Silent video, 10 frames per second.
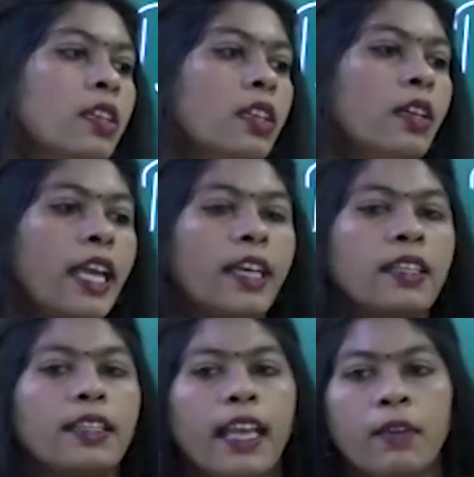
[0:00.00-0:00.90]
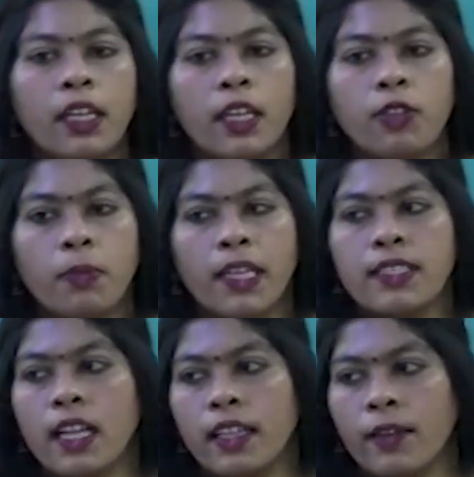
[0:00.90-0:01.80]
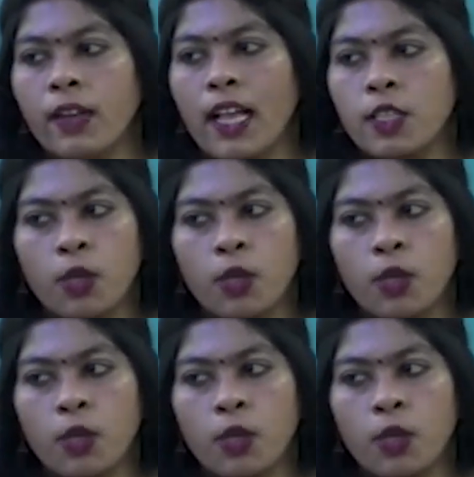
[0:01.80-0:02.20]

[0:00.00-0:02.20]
Either they will leave the place or they will ask